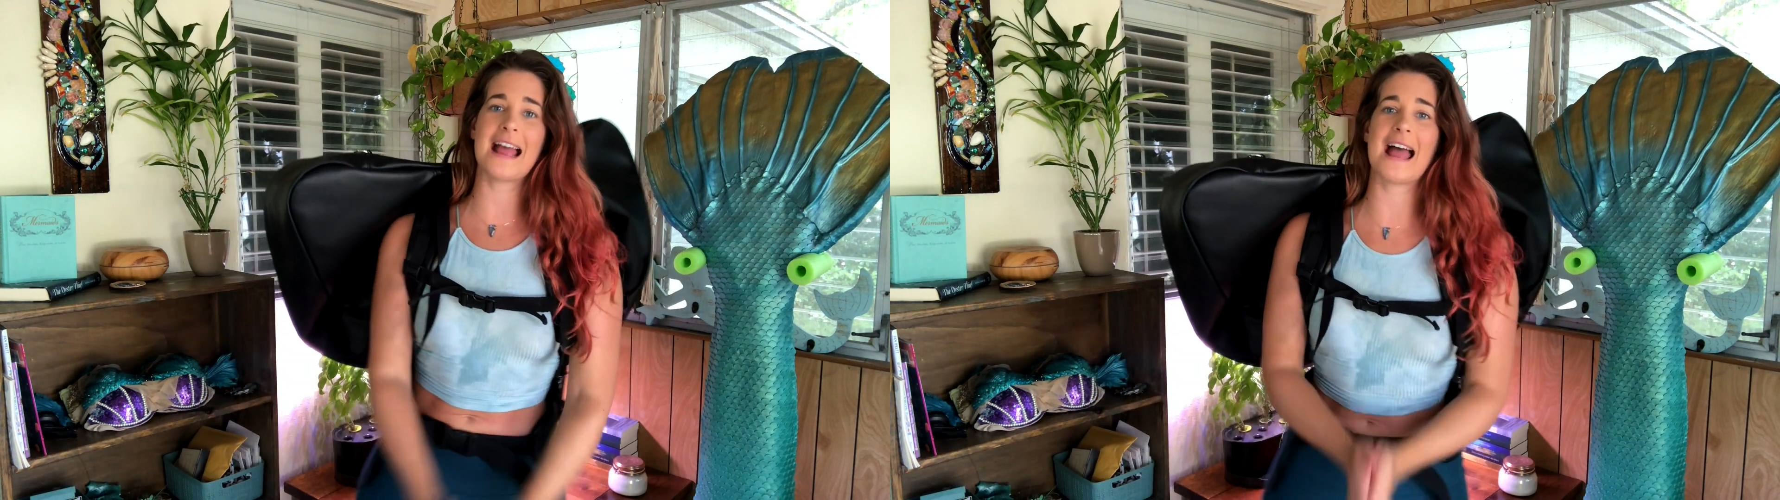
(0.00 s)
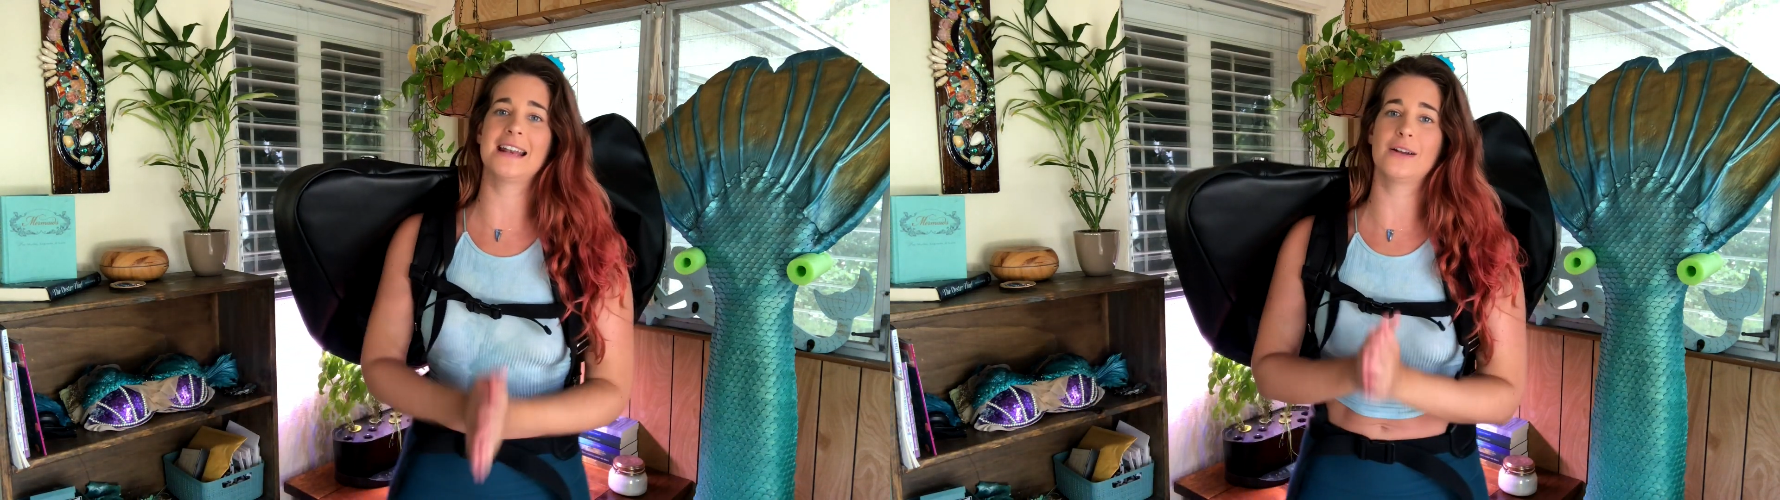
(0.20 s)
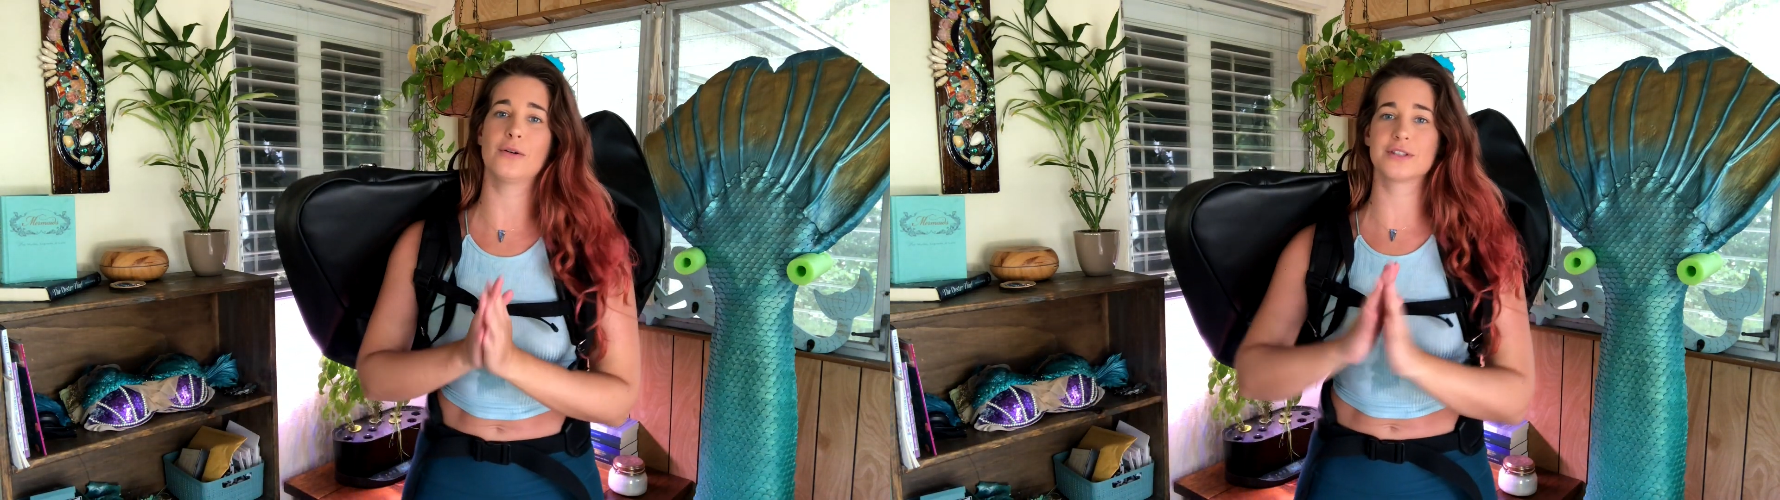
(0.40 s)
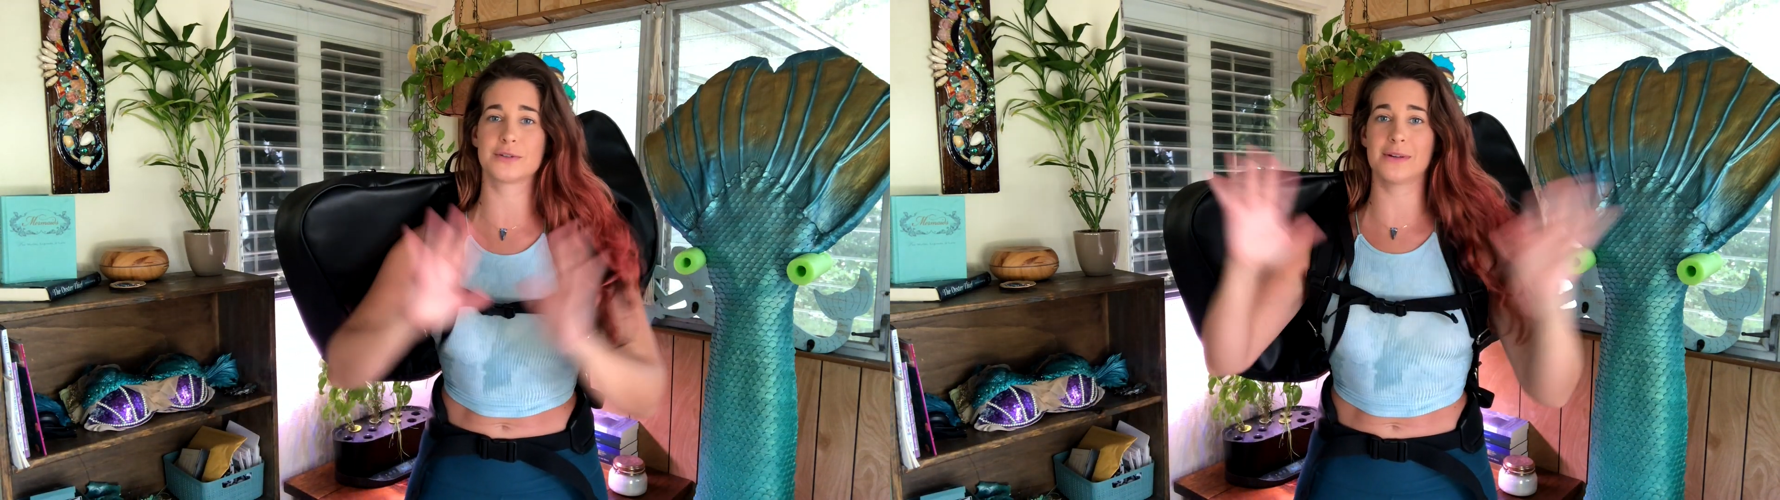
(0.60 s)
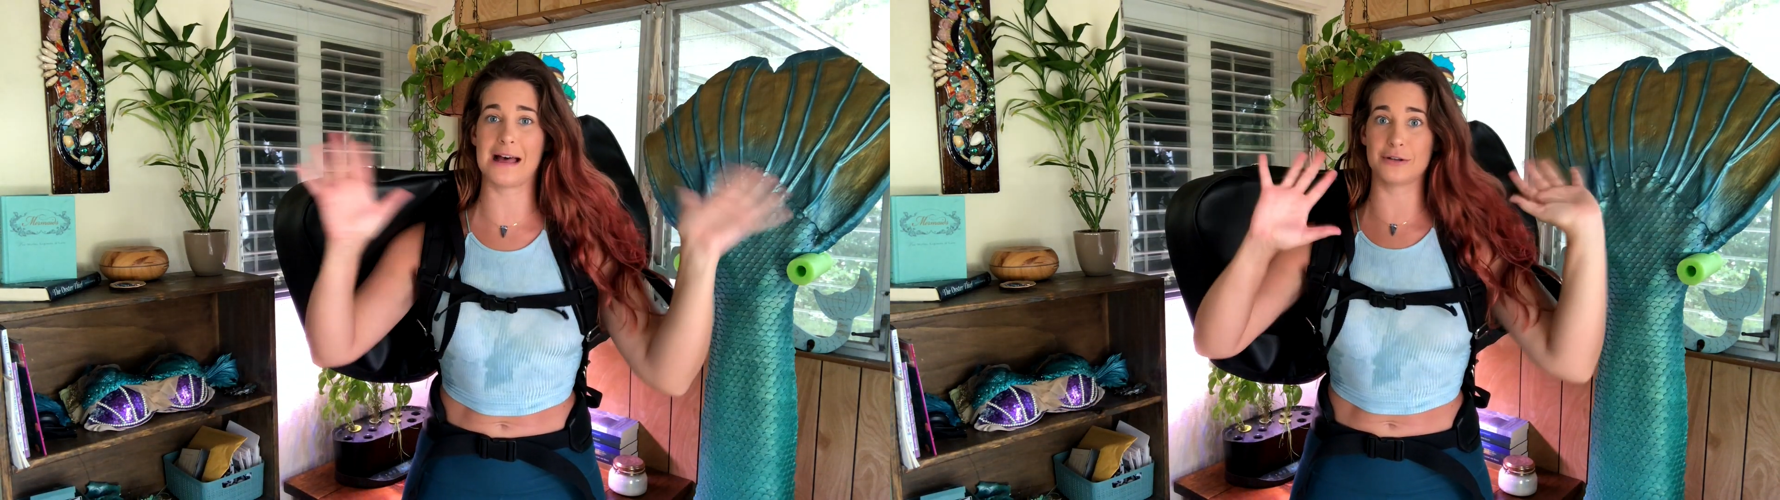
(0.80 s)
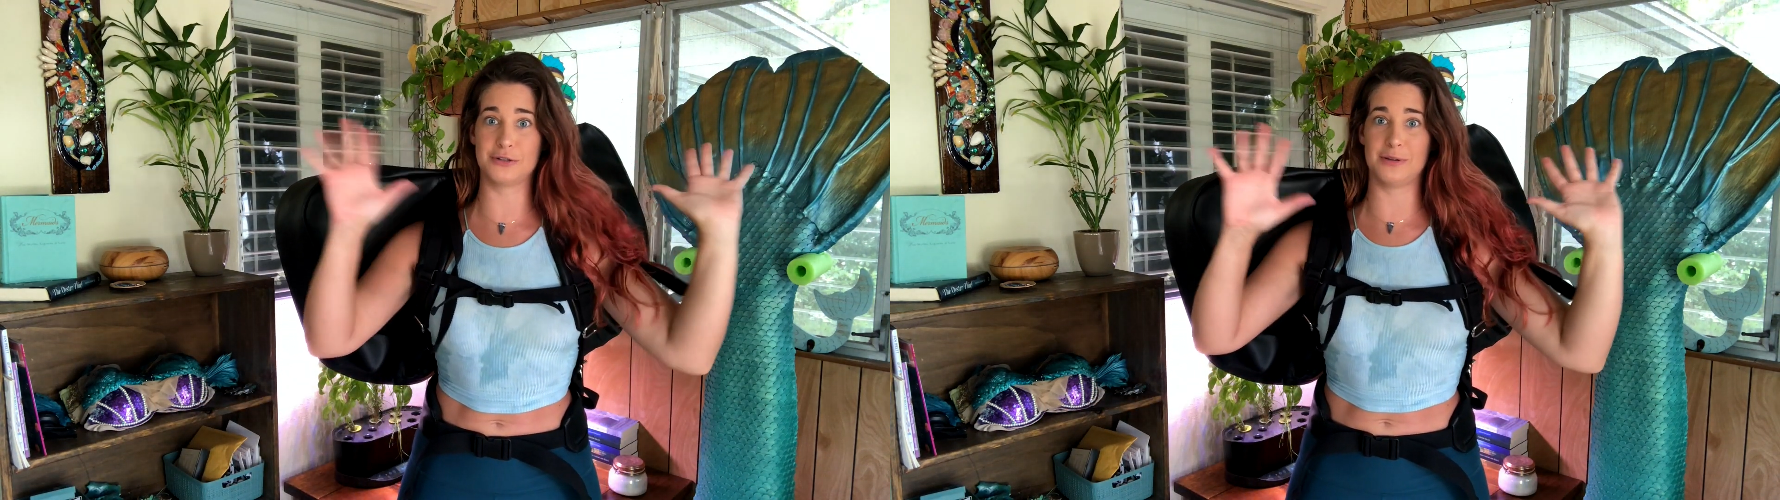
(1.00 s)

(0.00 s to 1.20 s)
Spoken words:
and it also allows you